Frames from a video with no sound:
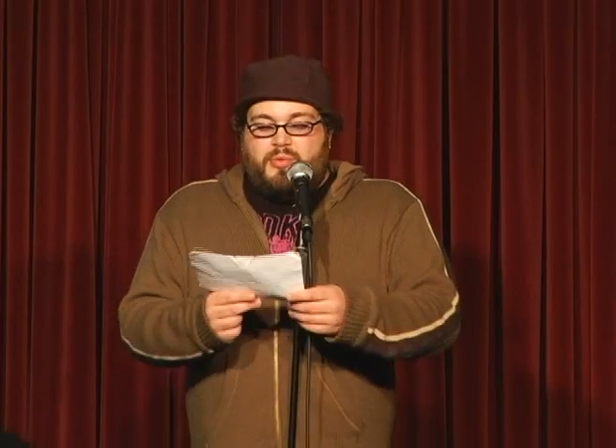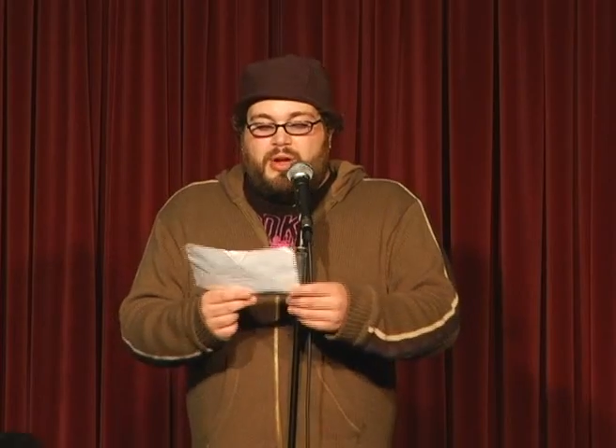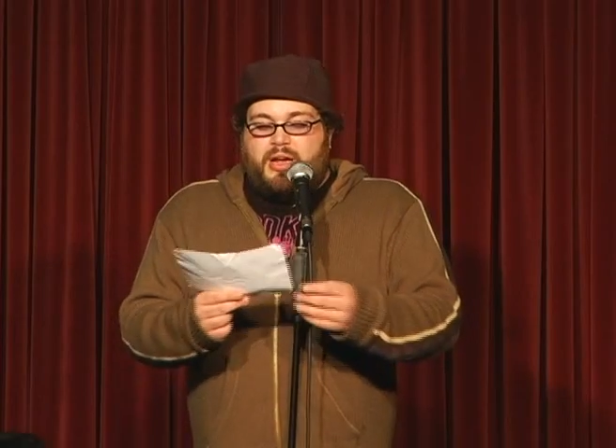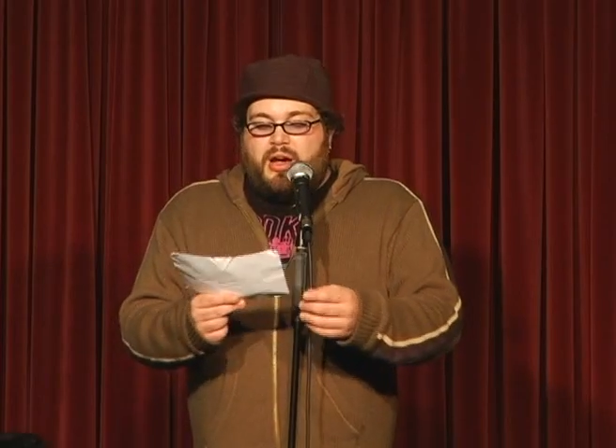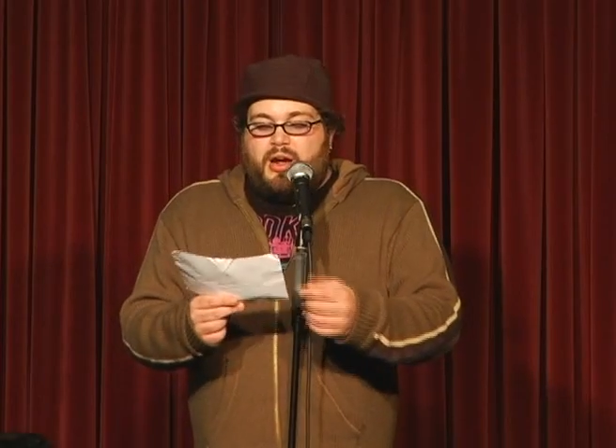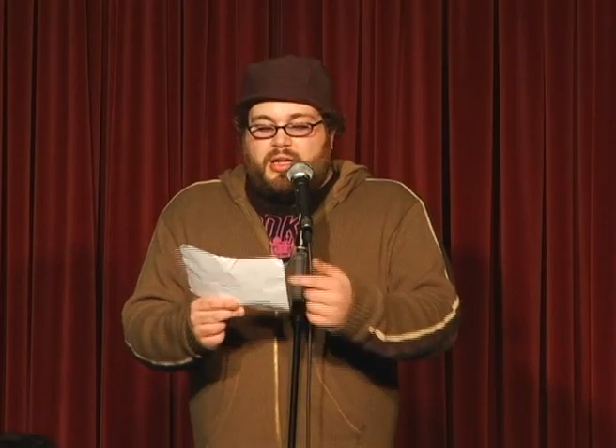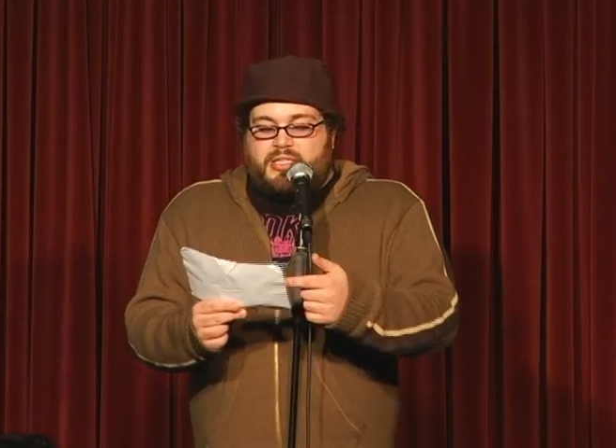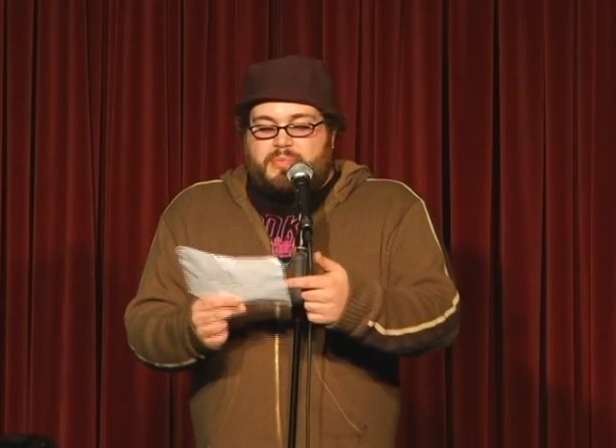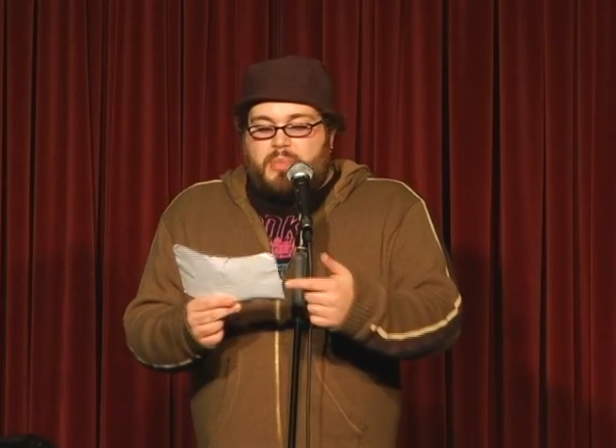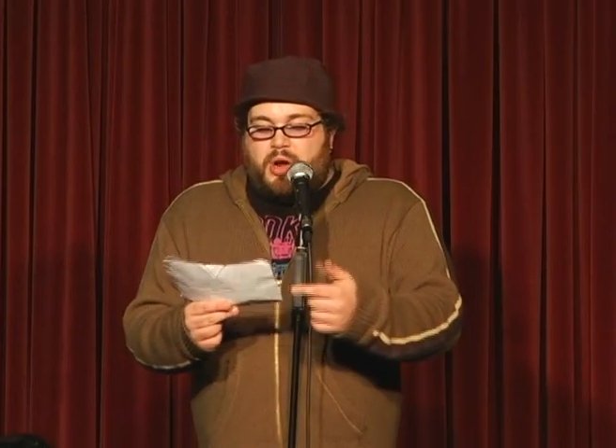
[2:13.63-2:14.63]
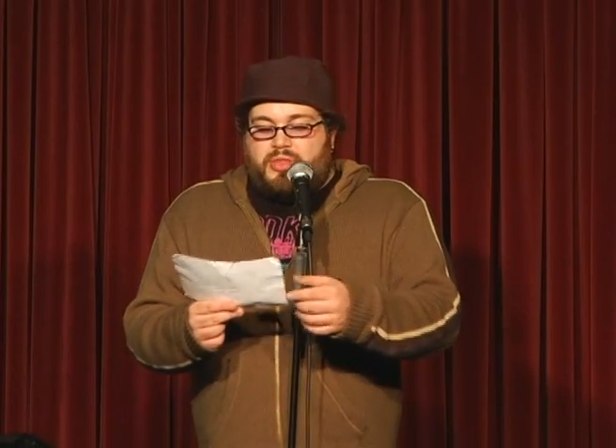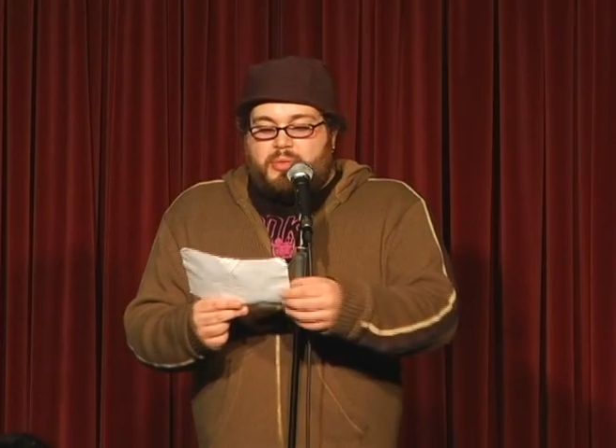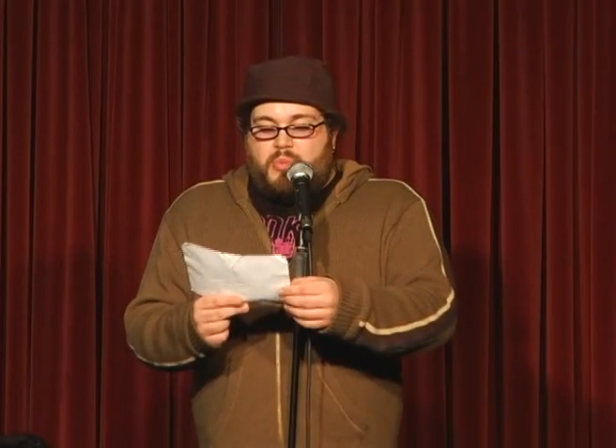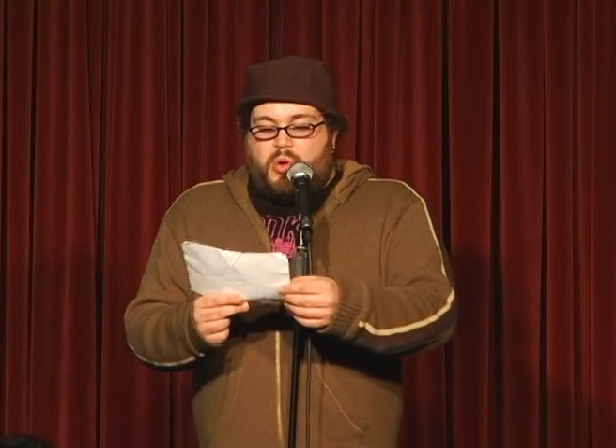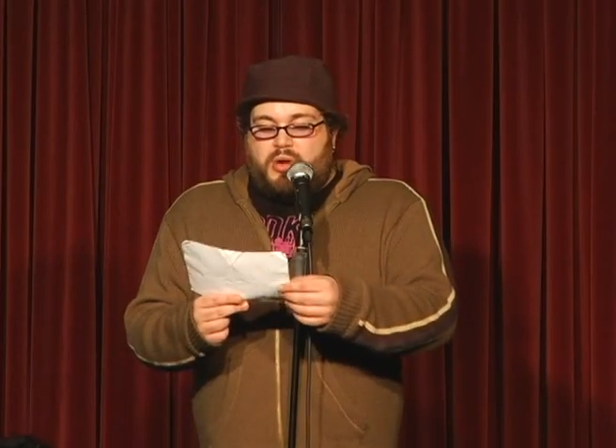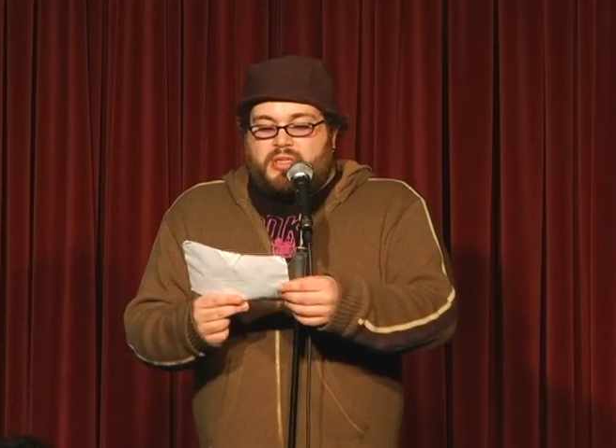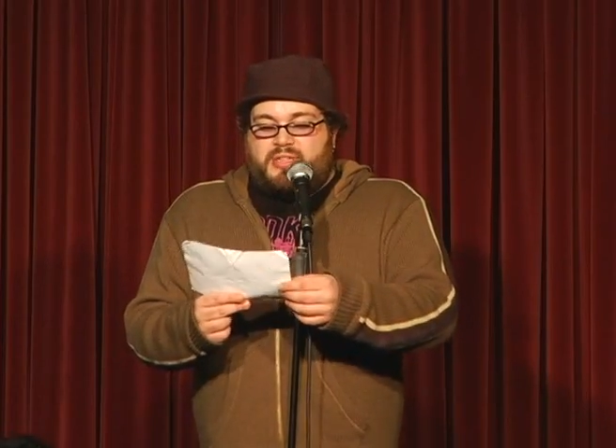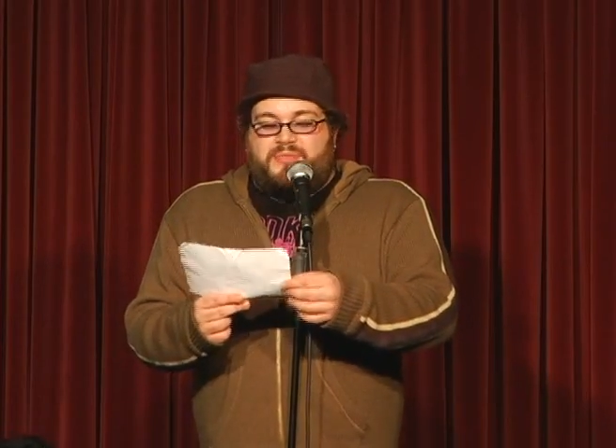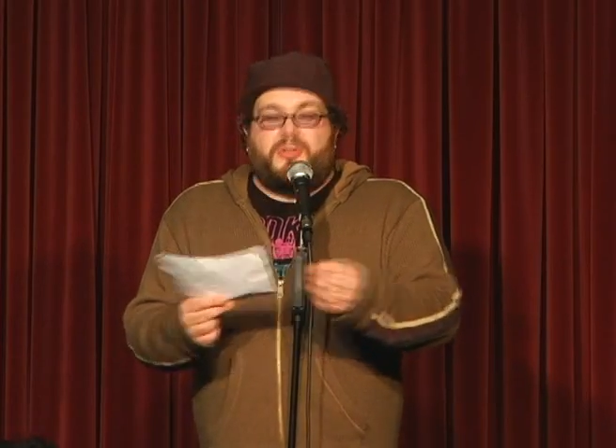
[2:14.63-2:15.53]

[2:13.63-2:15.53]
Regards, Martha Morrison.